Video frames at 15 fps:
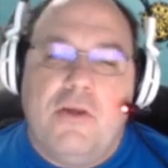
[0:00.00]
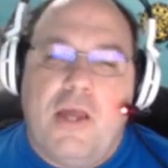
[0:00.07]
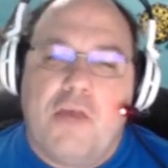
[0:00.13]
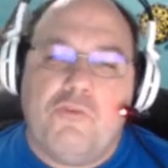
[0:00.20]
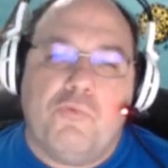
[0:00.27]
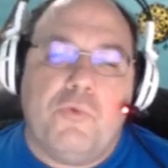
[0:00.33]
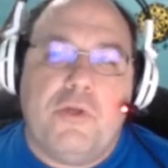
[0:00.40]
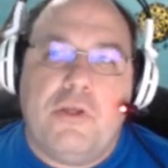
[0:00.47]

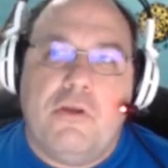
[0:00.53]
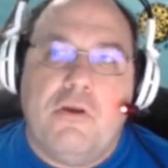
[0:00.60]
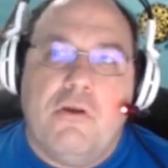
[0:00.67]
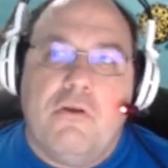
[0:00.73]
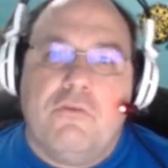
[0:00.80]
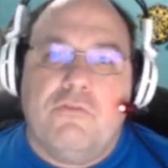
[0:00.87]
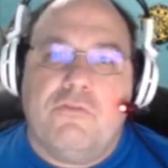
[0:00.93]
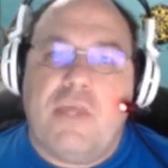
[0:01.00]
as we
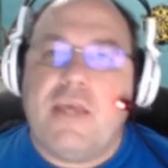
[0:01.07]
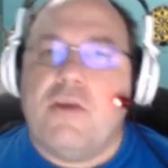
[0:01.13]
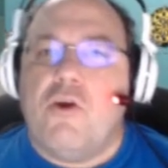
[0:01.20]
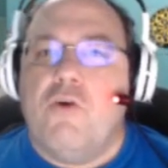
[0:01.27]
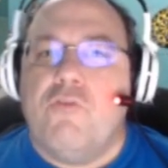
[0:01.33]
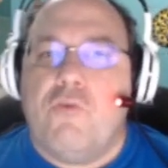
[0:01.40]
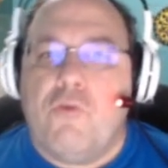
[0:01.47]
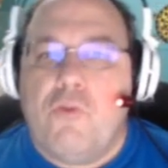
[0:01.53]
take
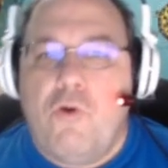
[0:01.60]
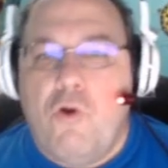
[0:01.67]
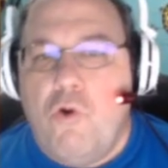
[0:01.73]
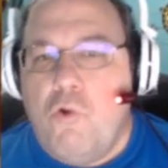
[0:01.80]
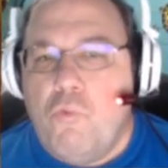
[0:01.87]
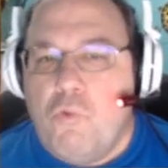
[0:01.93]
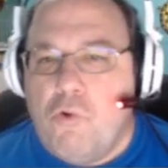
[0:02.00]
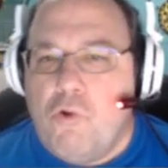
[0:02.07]
over the
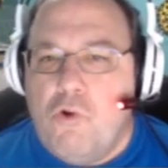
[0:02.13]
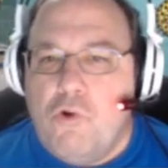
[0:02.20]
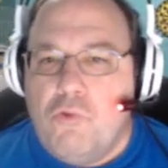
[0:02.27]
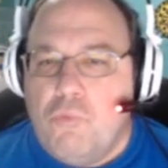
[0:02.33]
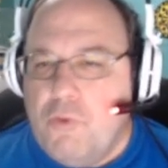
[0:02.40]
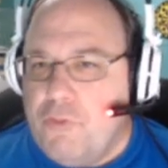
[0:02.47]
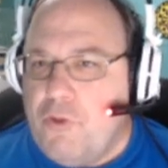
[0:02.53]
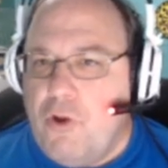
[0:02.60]
whole
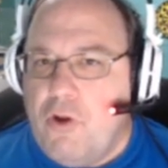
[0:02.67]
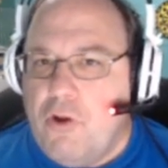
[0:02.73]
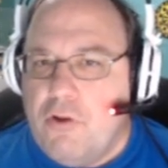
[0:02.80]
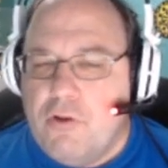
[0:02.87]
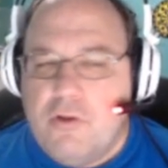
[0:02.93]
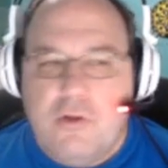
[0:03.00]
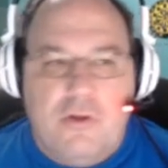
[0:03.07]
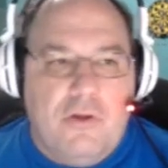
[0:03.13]
world with
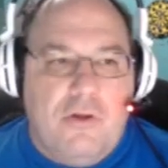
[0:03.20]
our